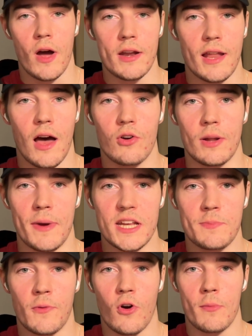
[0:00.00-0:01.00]
now, the best
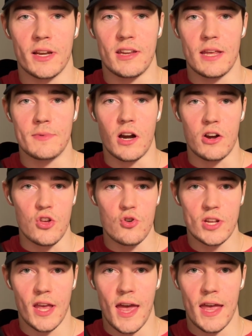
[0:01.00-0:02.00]
performing teams are
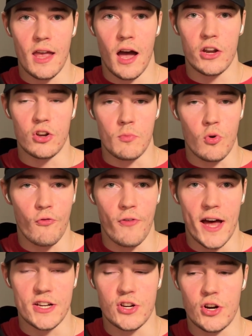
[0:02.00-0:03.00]
using AI to move
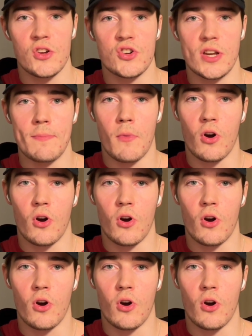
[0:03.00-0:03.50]
faster, ship more